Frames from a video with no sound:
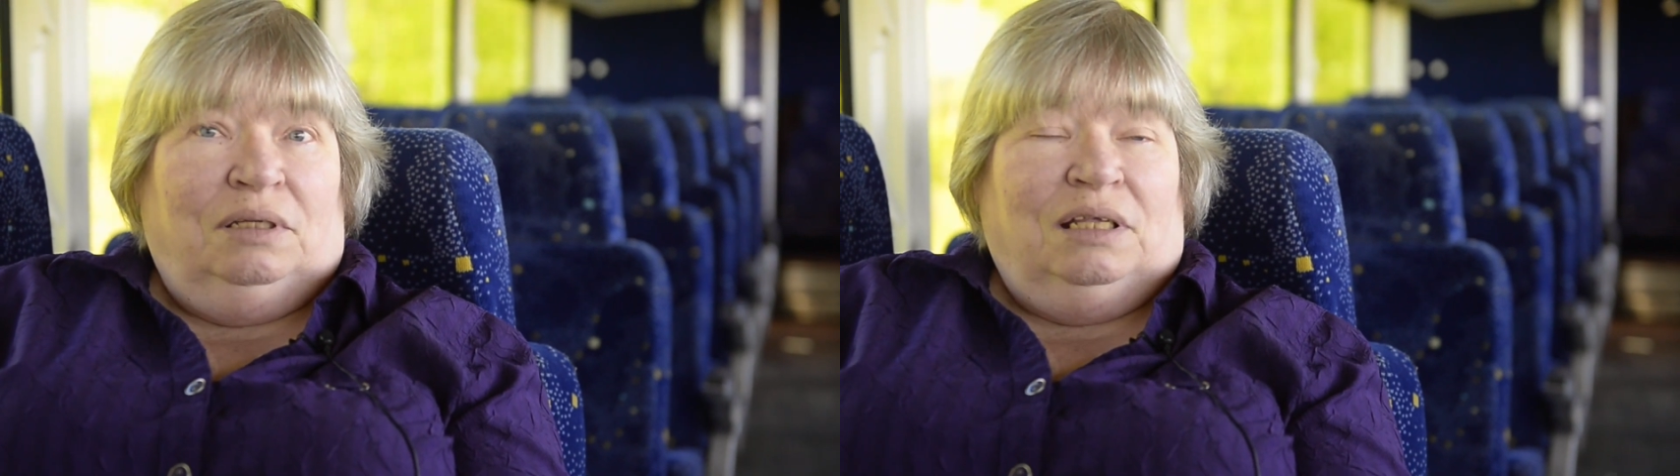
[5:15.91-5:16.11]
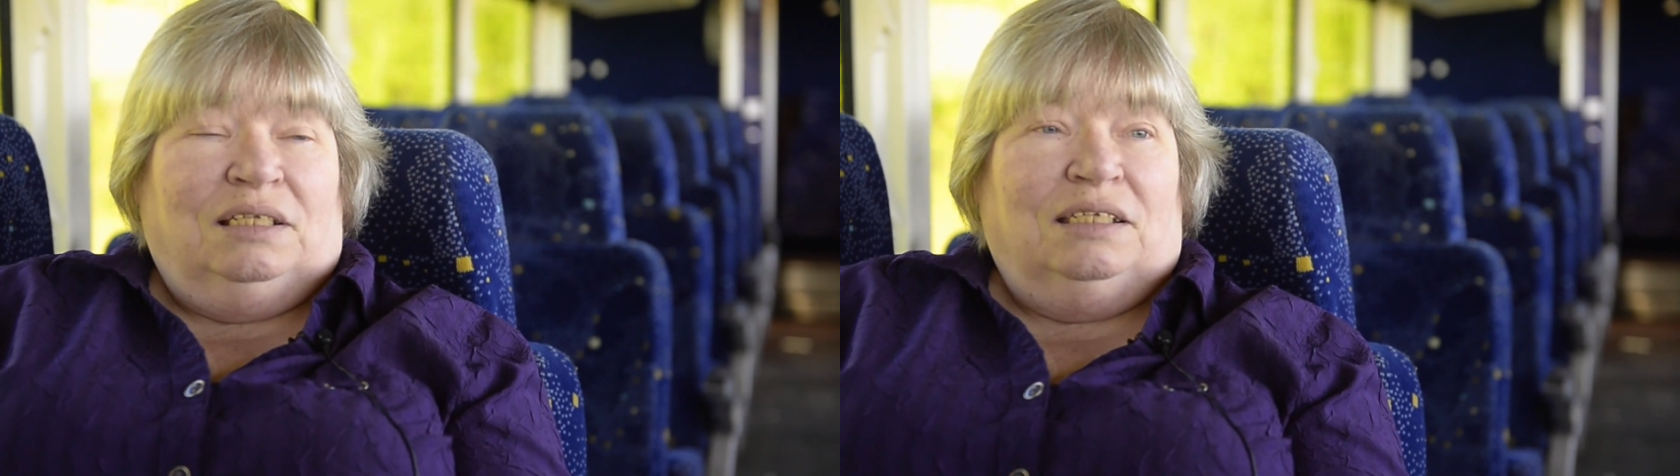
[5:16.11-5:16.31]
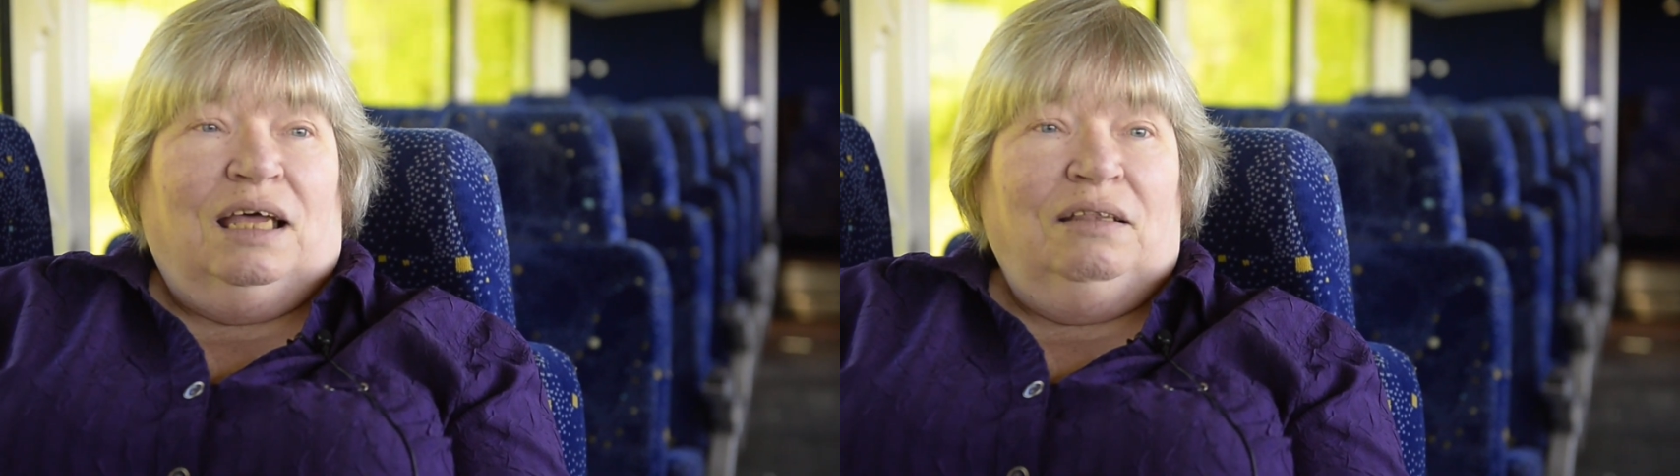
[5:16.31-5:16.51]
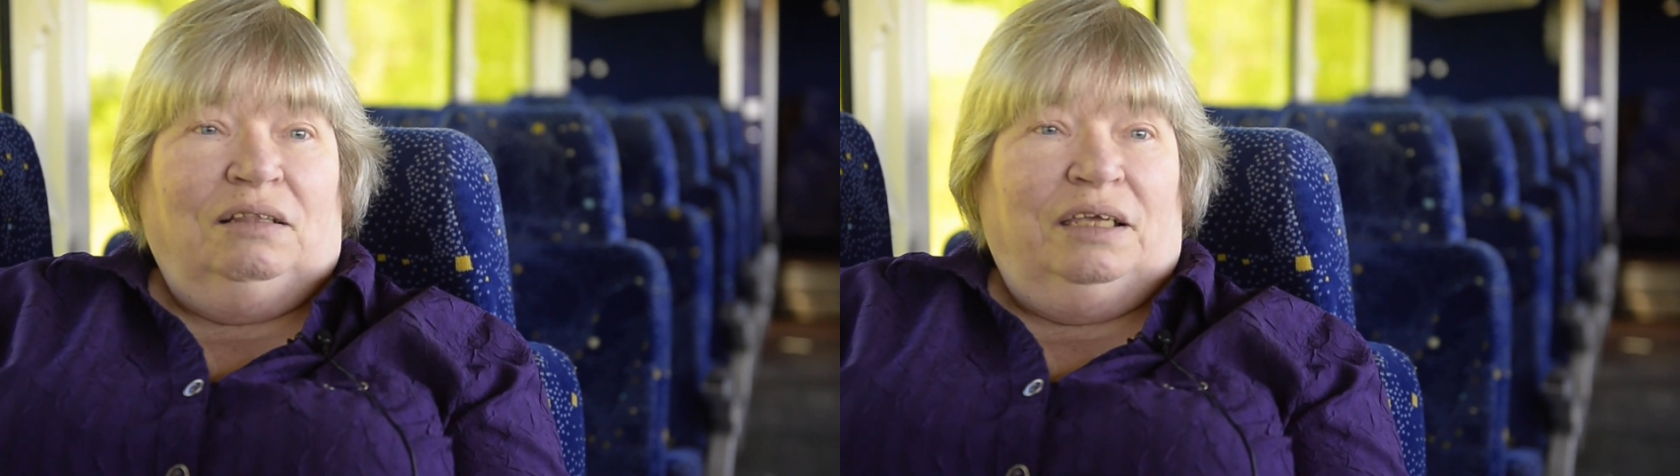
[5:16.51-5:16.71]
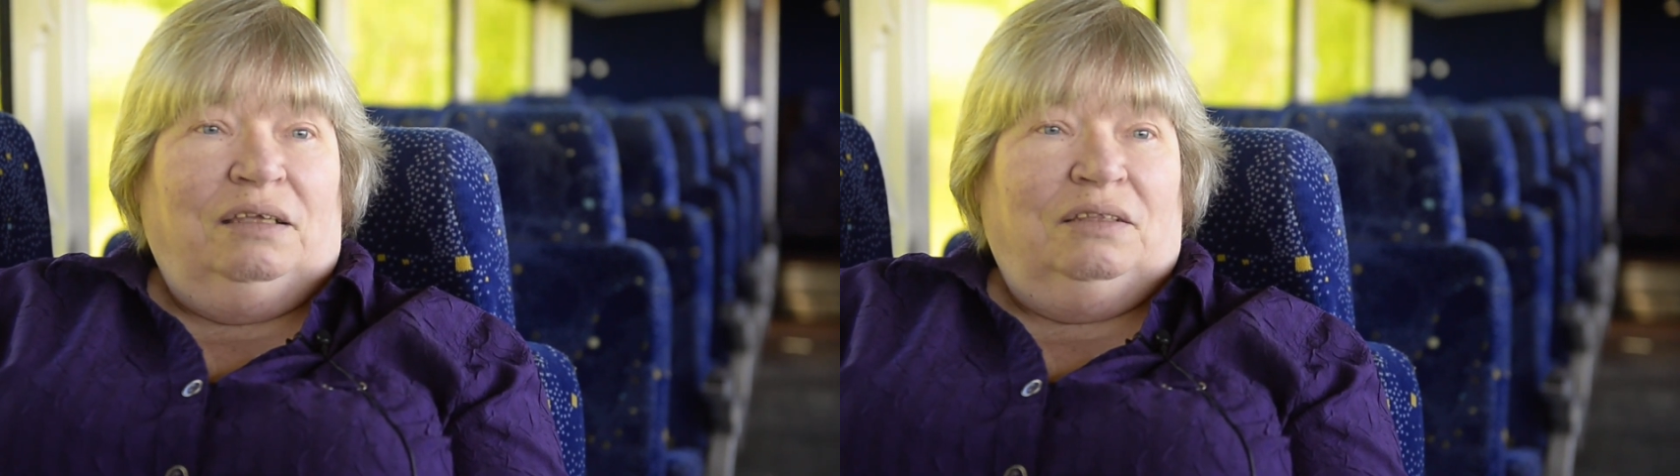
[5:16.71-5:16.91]
that
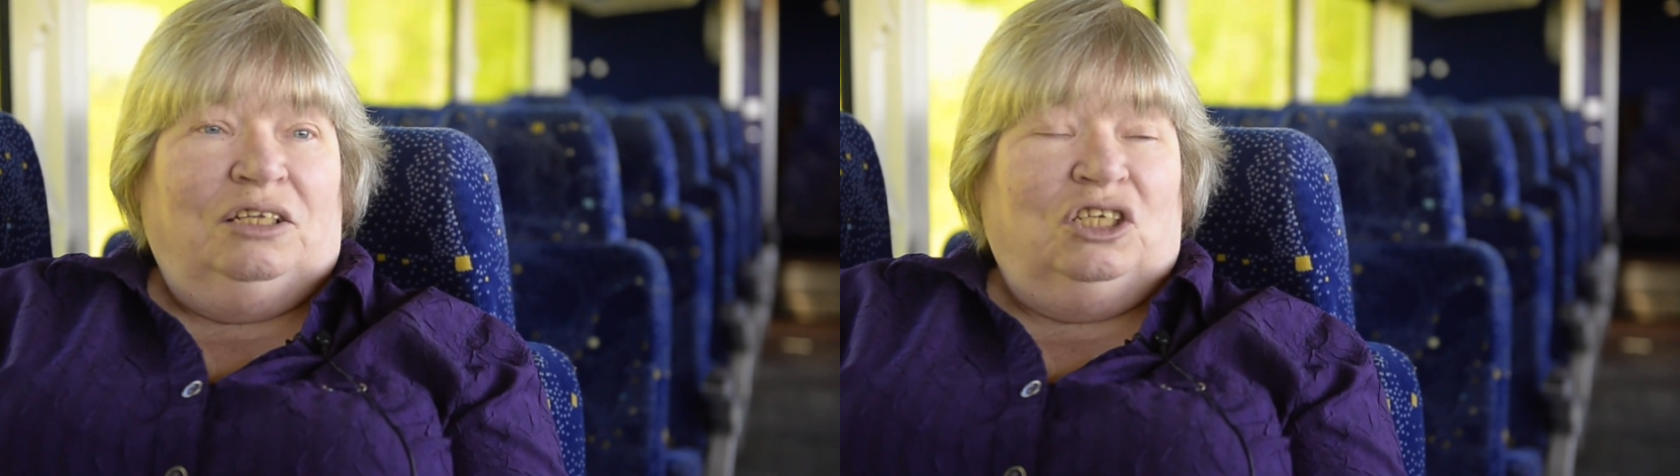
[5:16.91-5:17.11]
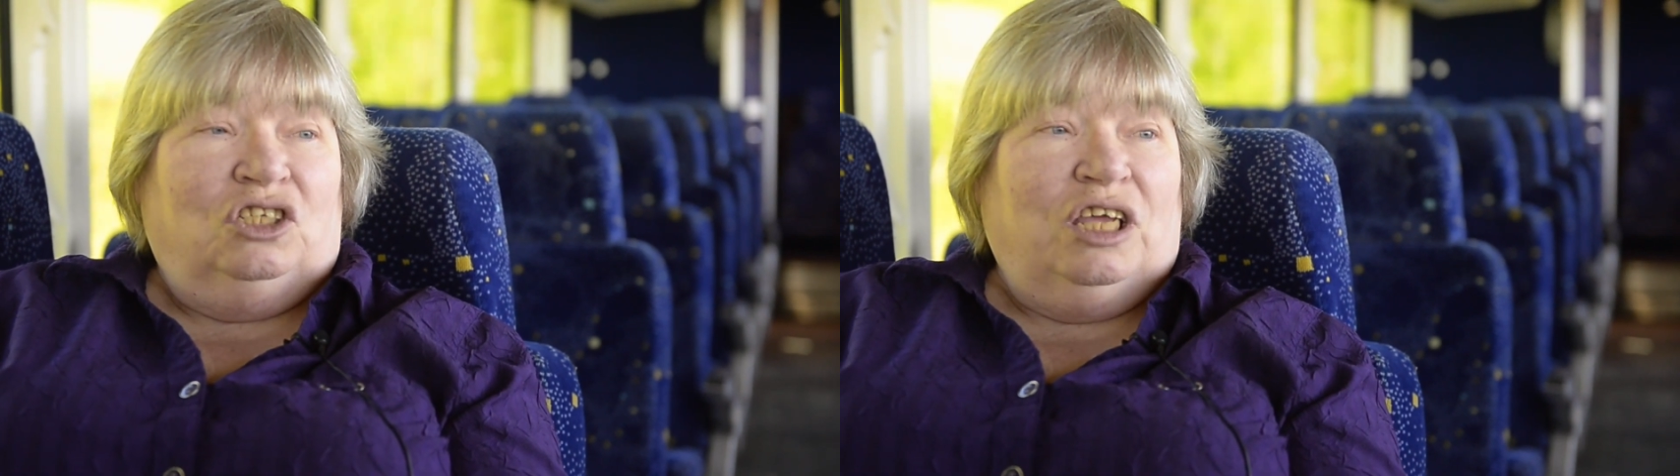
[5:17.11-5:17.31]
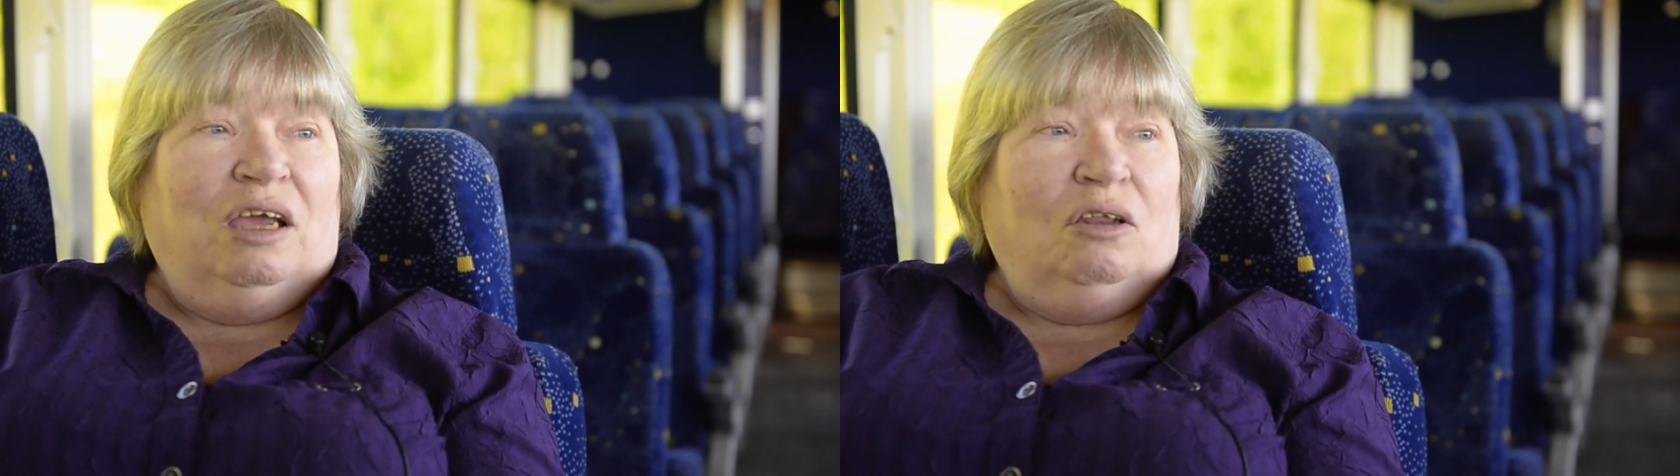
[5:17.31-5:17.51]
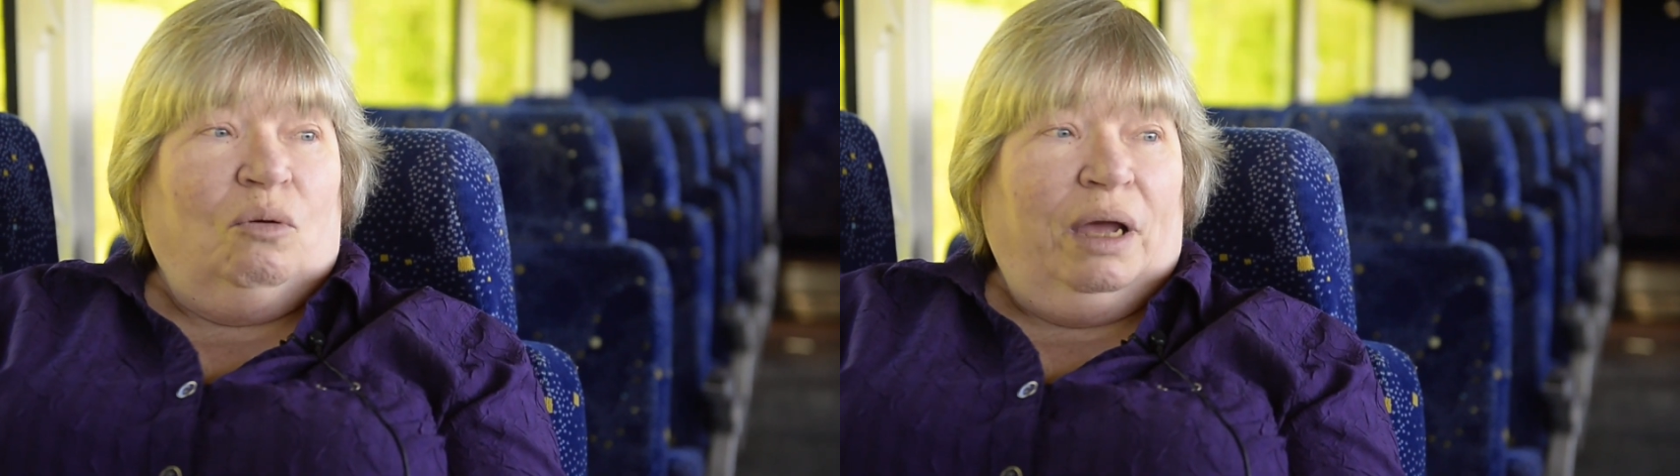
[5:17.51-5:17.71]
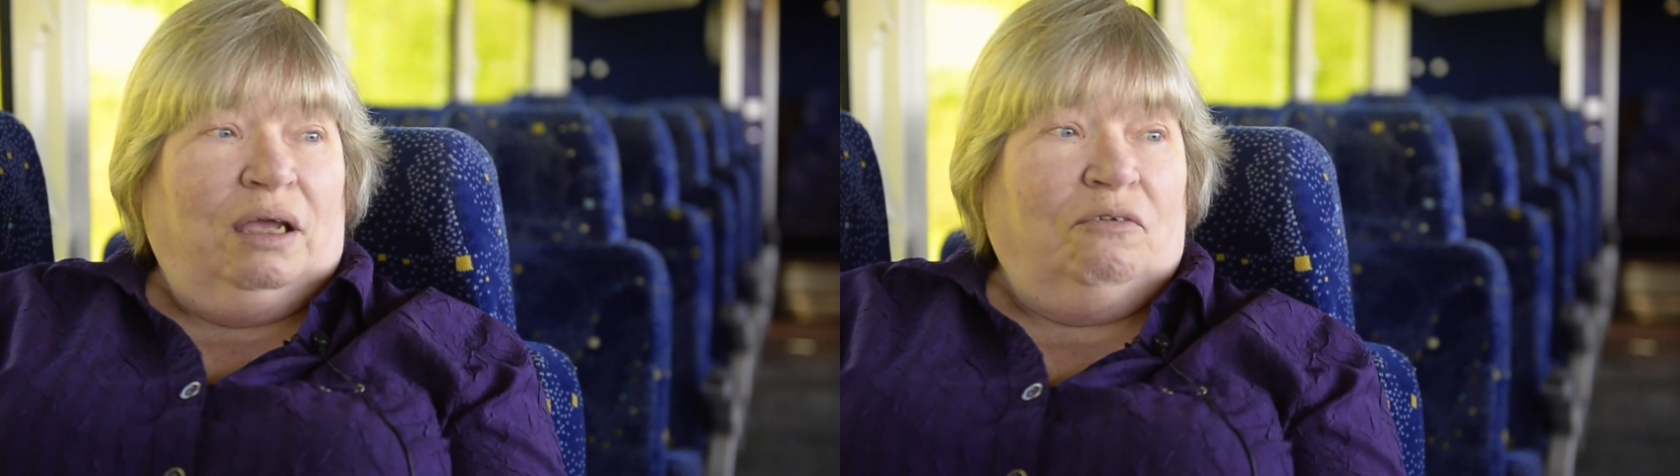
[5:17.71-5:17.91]
suddenly they just take it
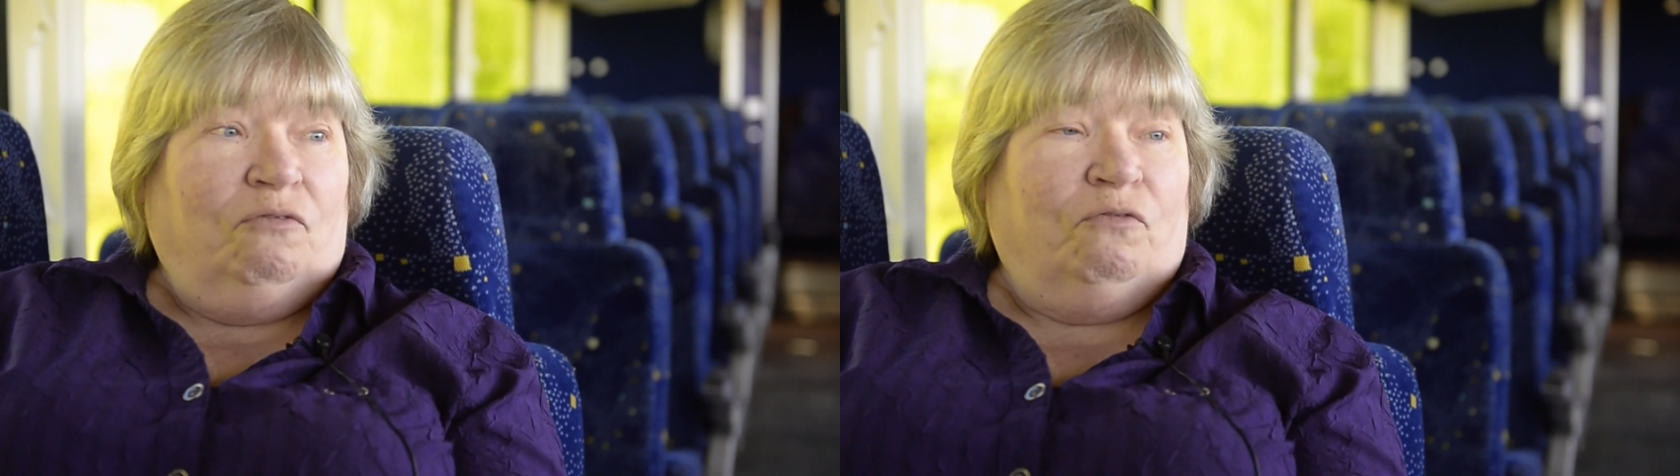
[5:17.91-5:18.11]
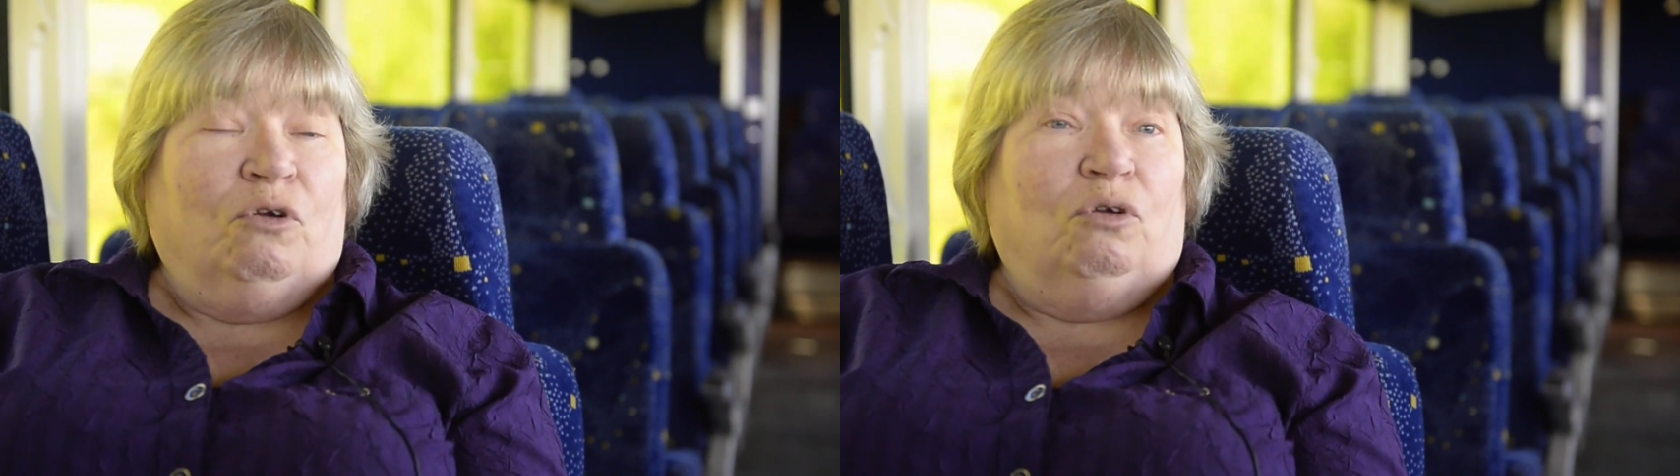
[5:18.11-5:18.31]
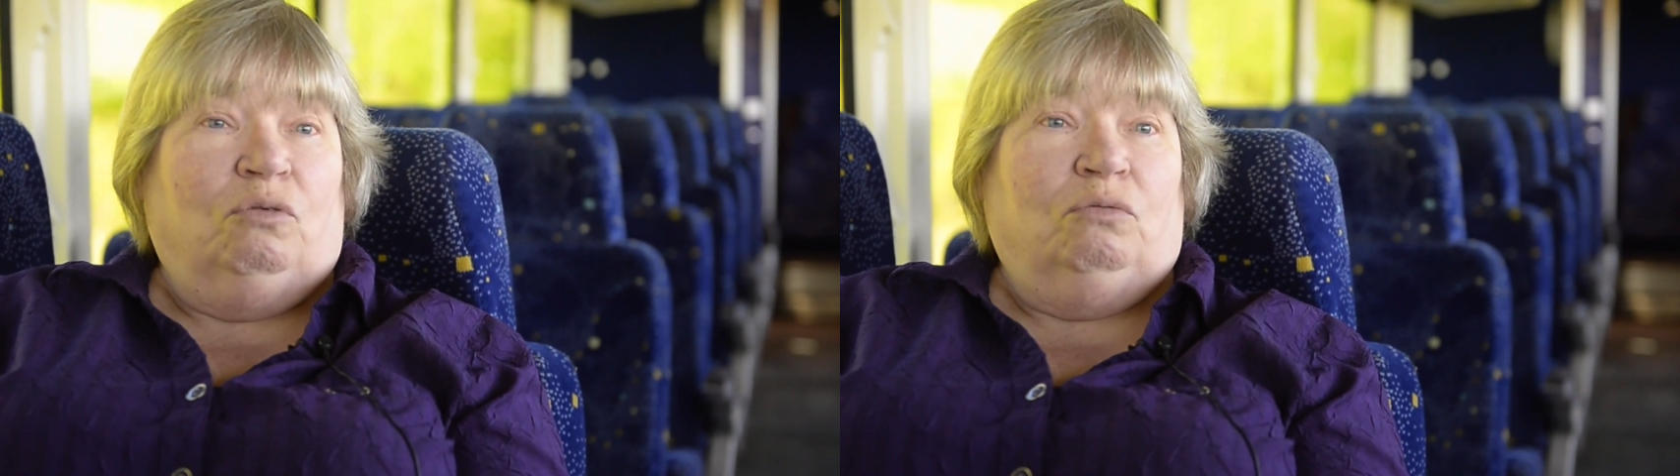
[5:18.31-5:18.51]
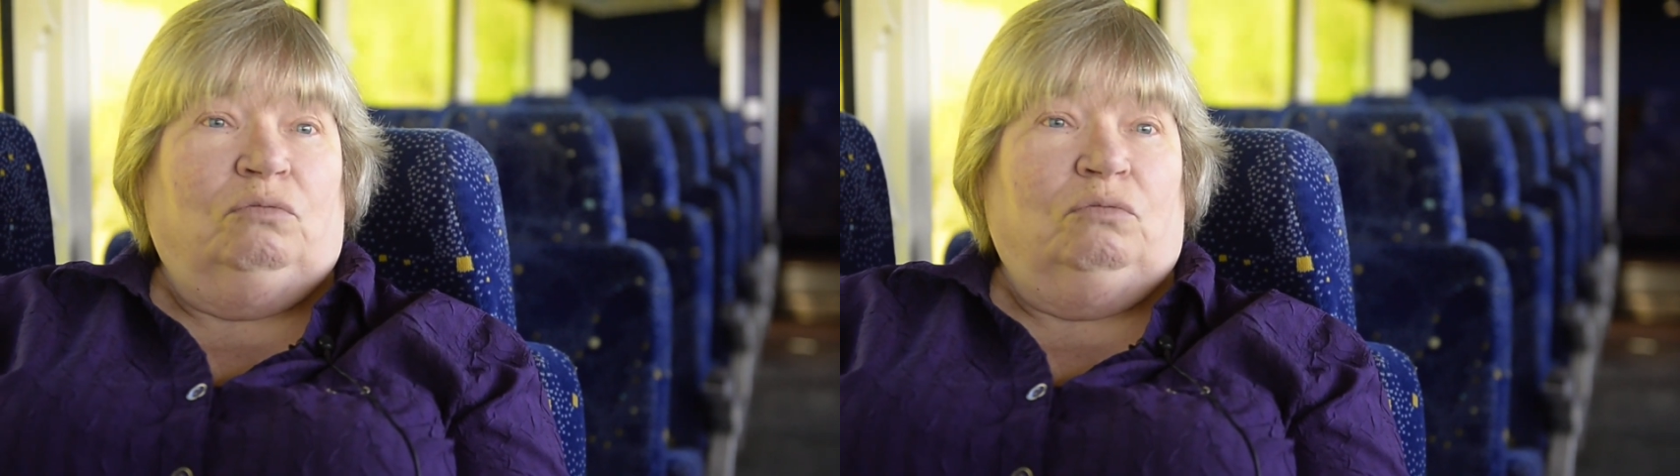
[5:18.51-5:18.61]
away for